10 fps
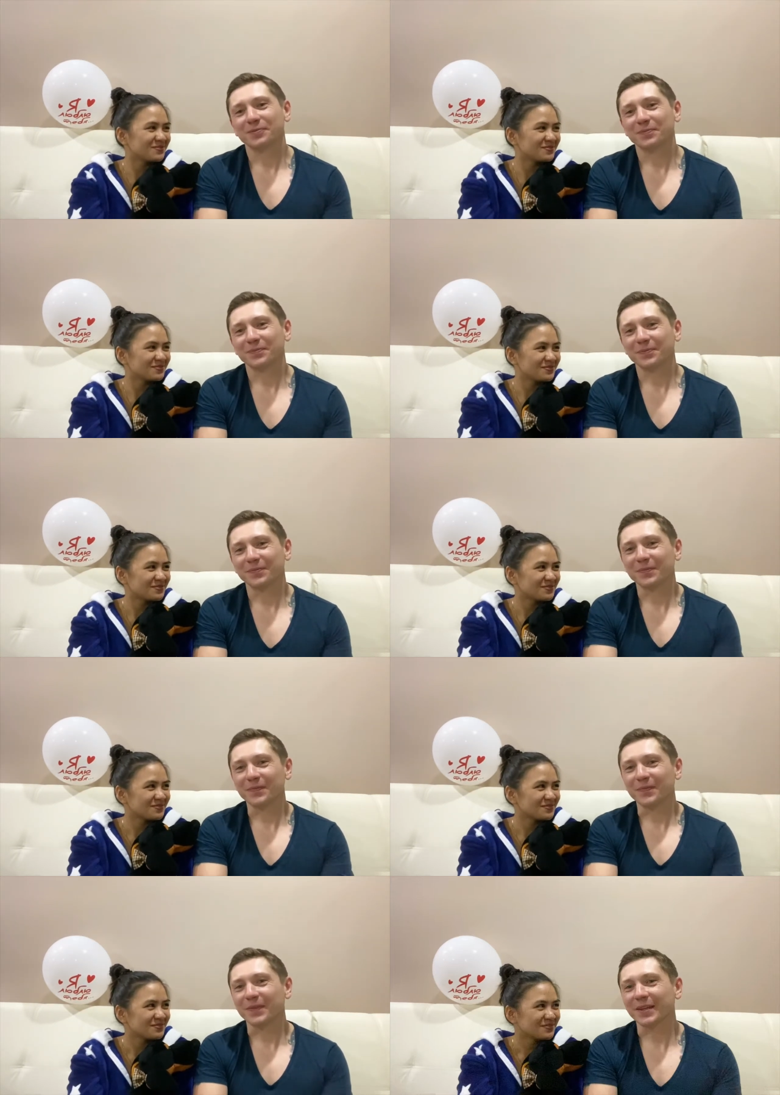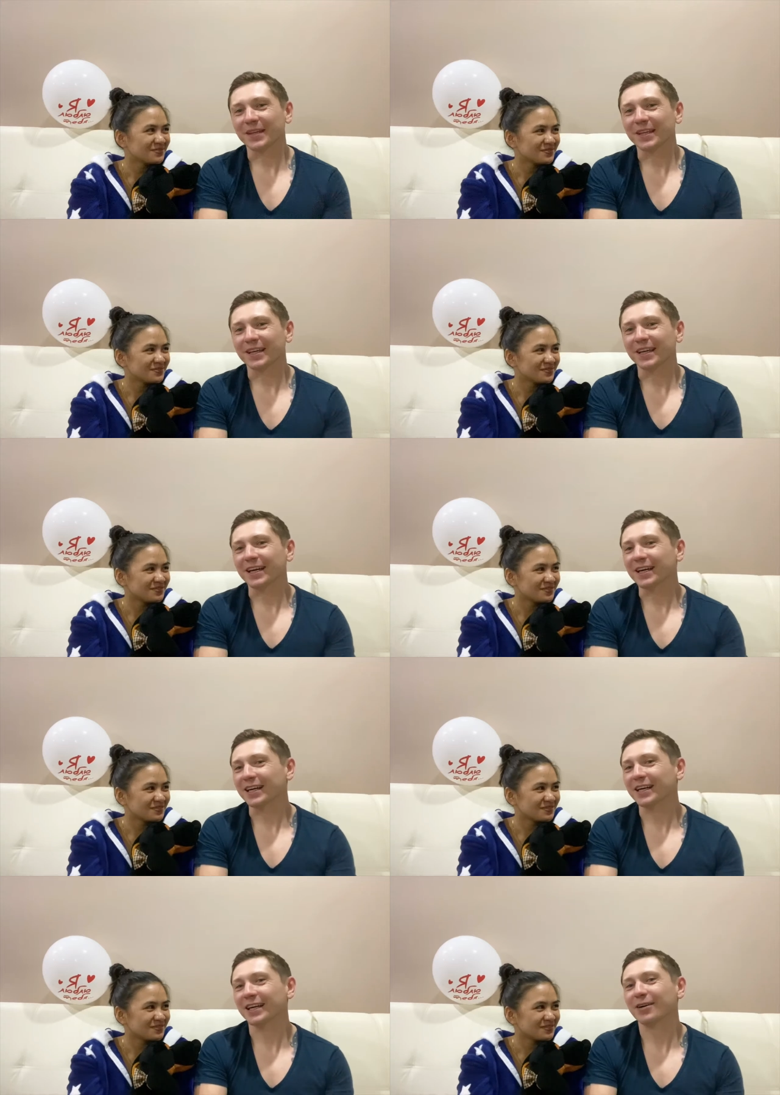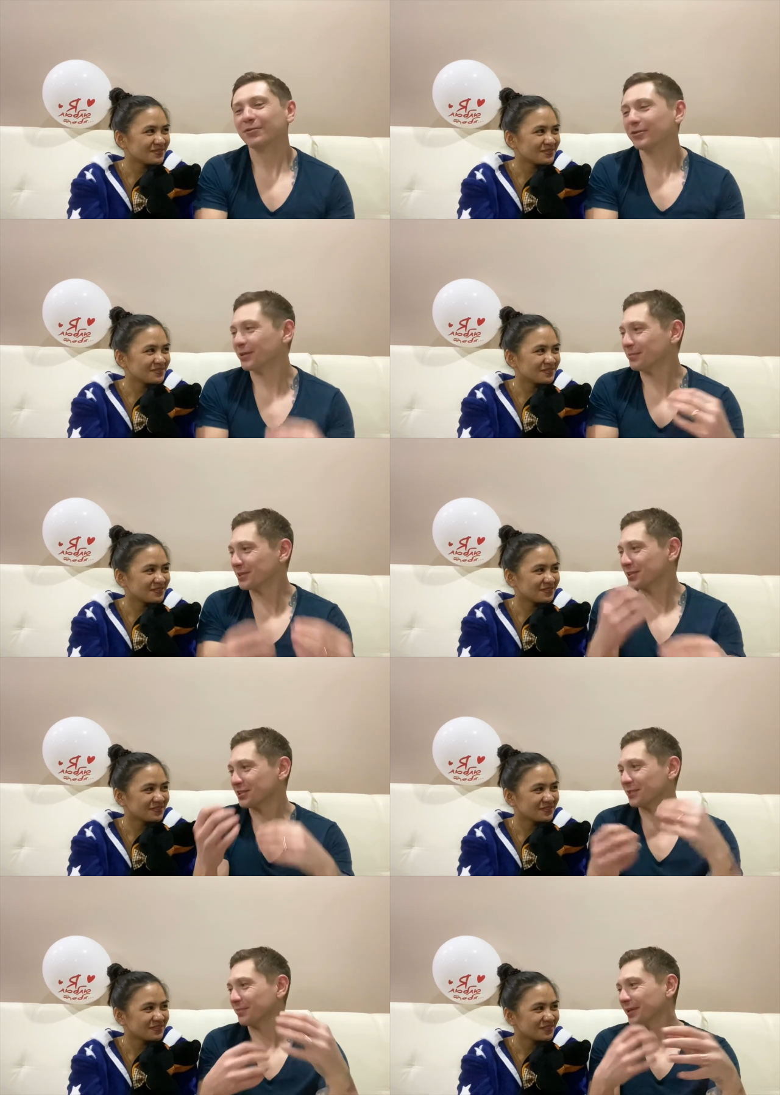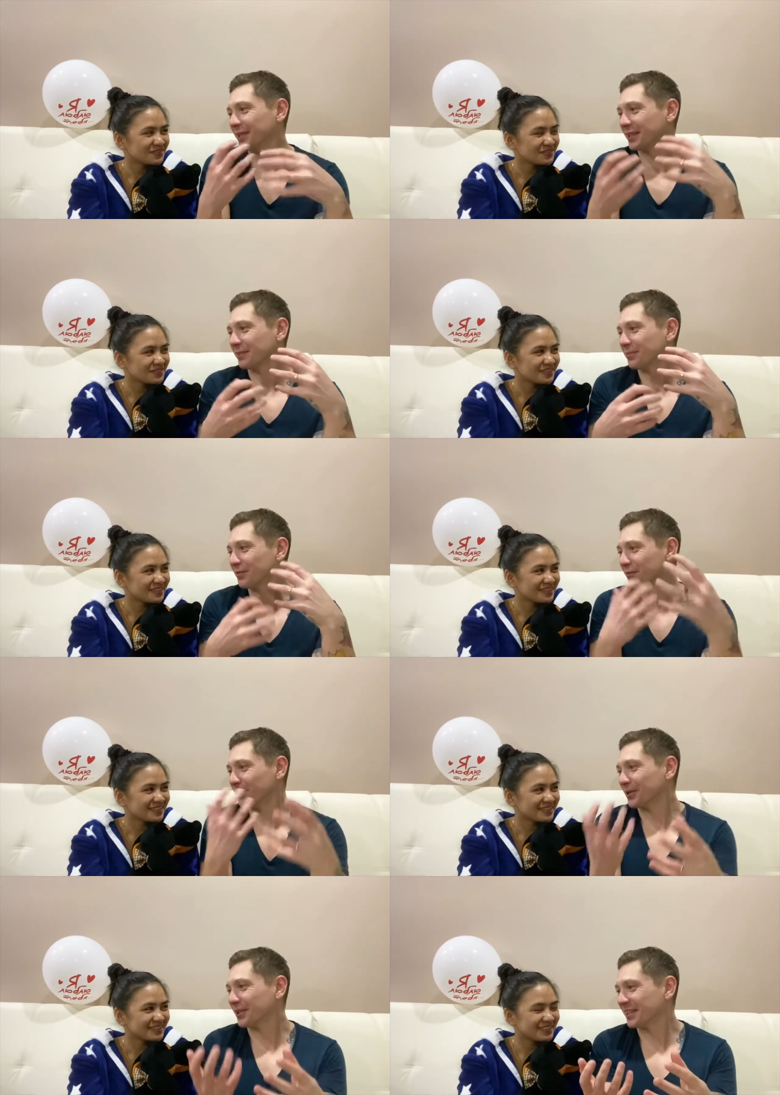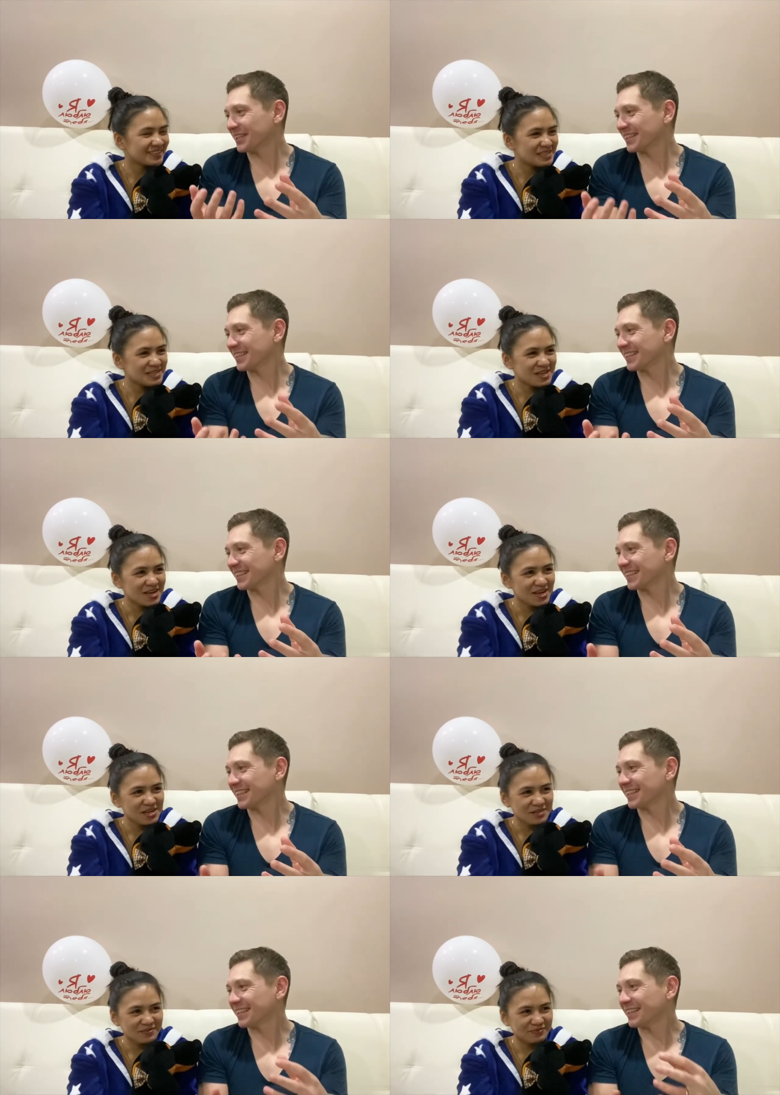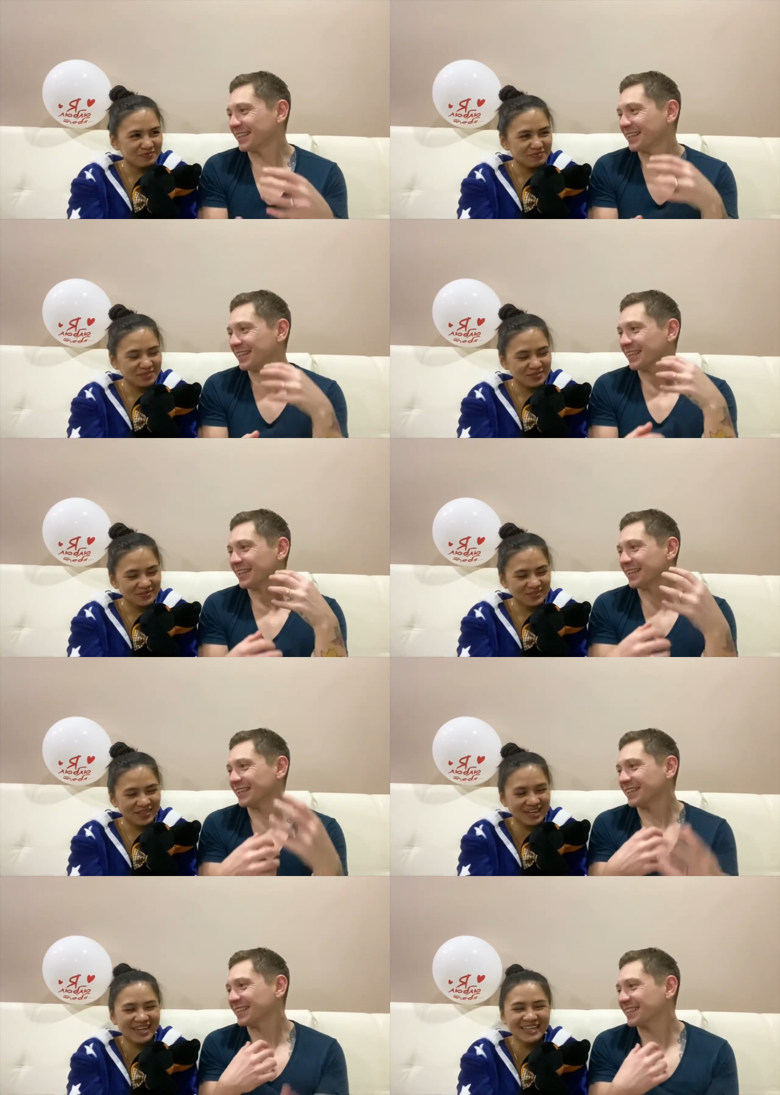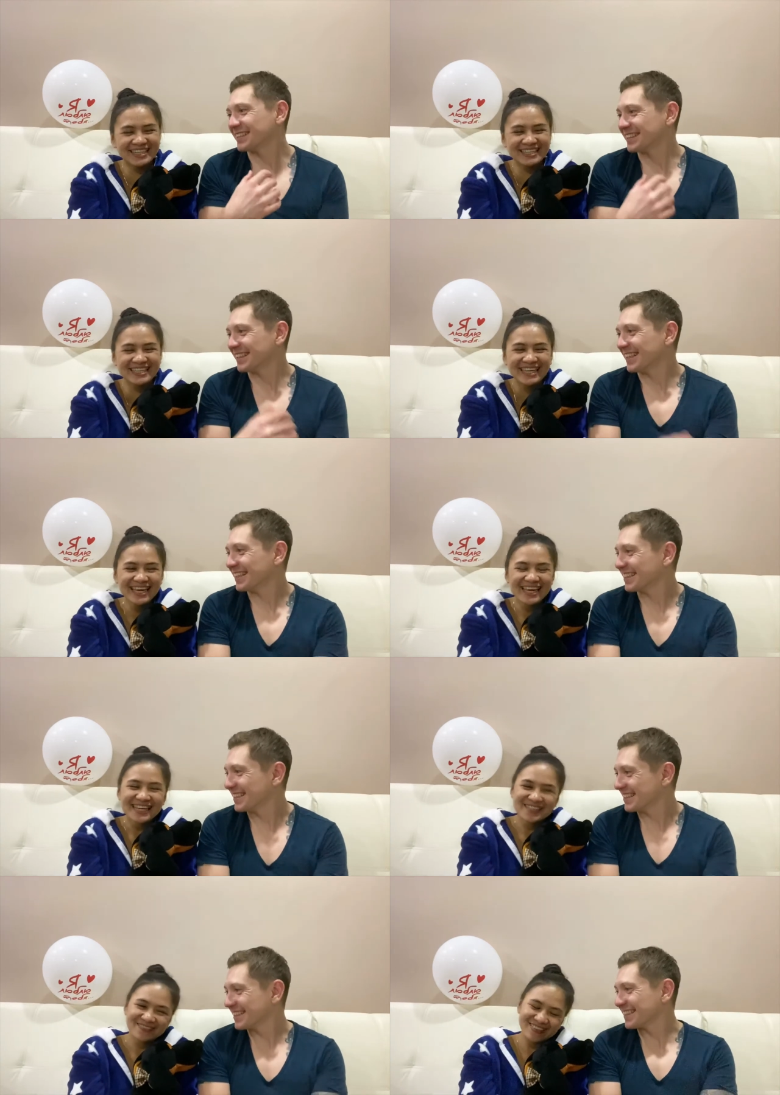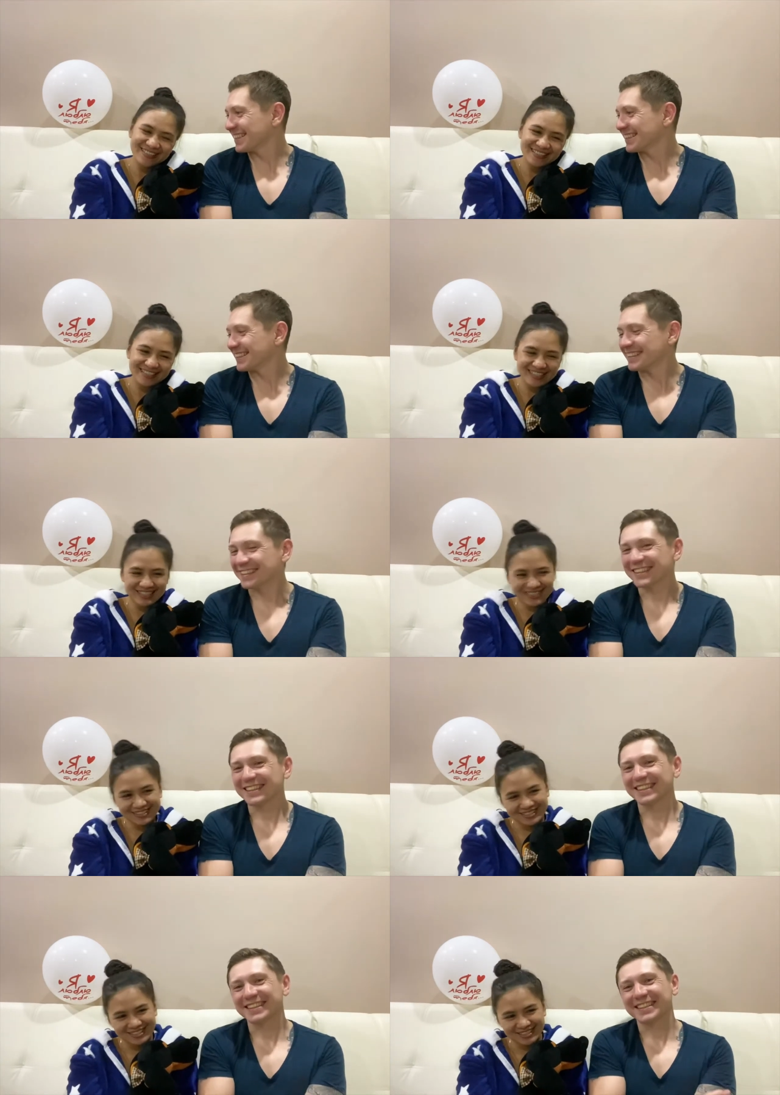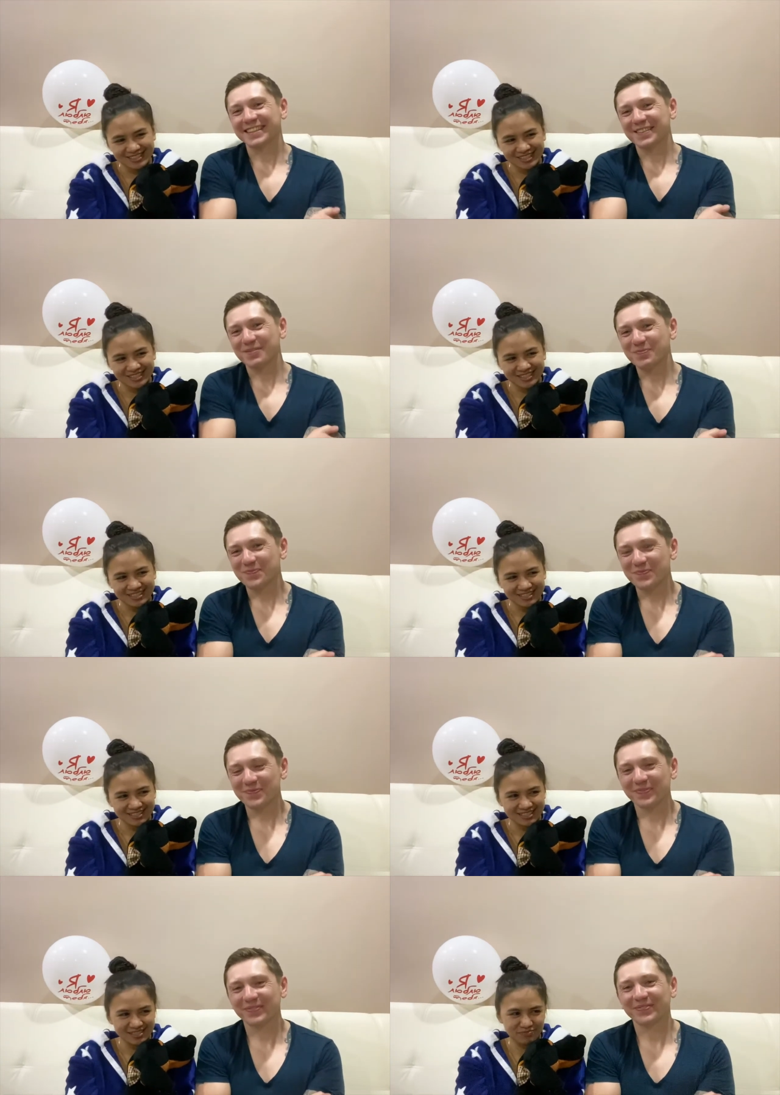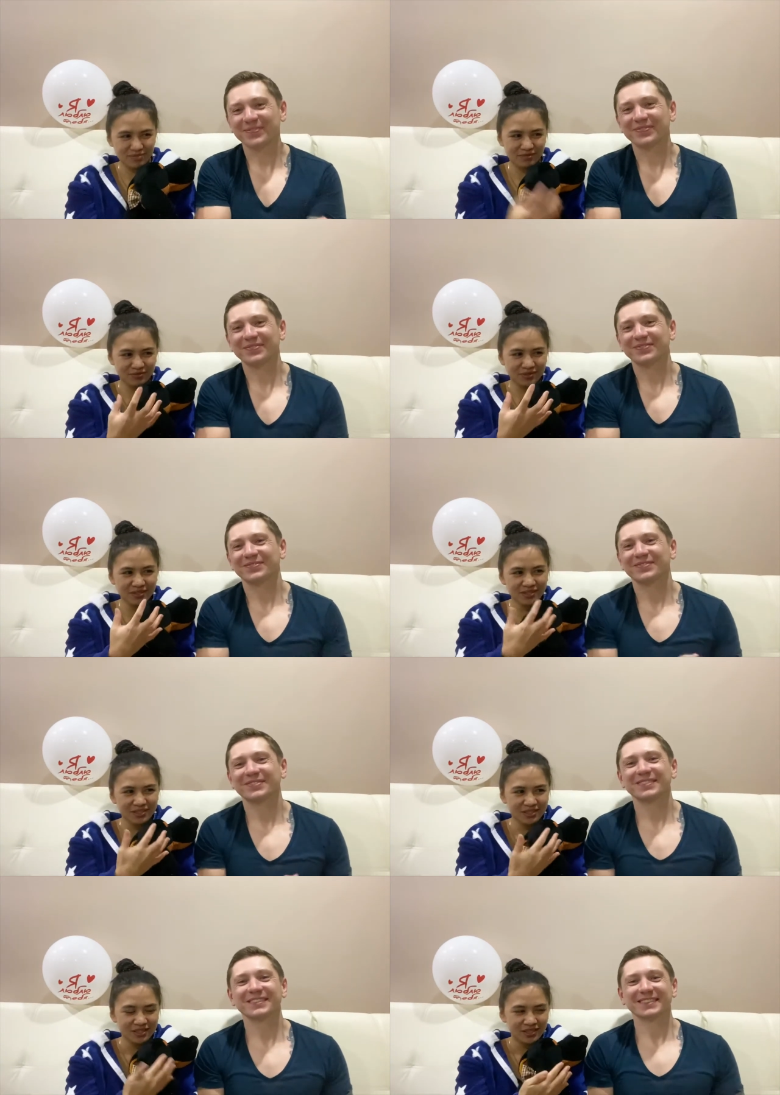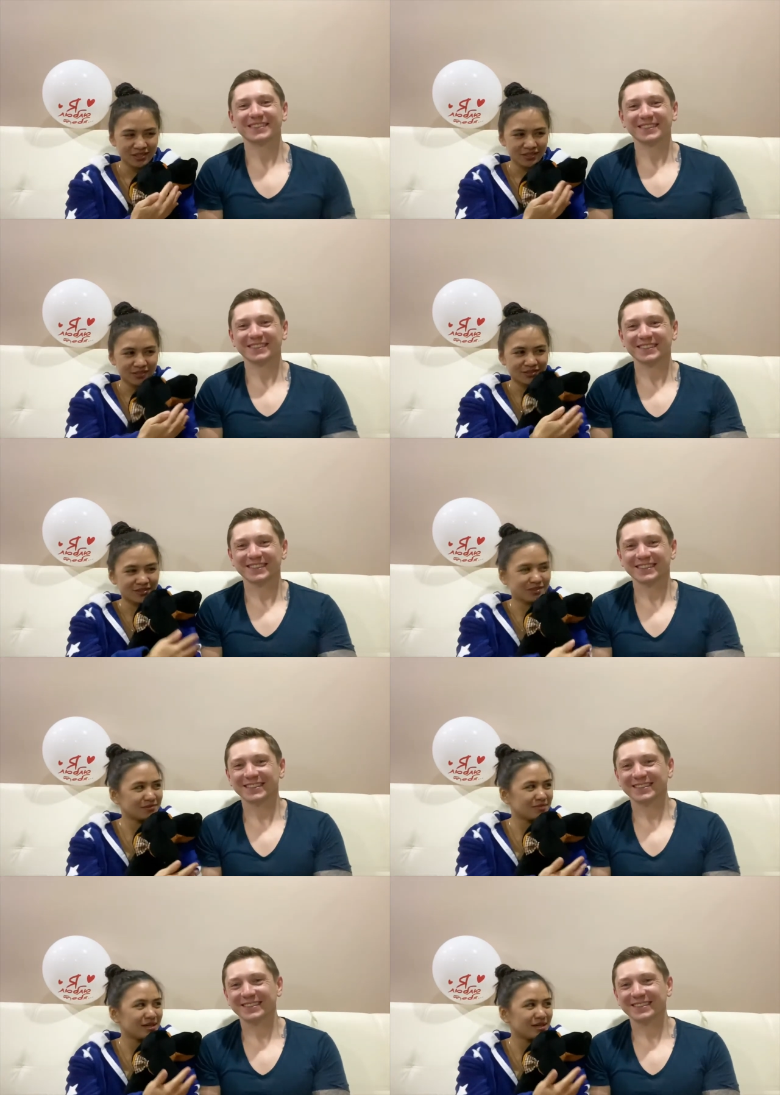Speaker 1: um, how you imaged Banya before?
Speaker 2: Before, yeah. Because um, before you told me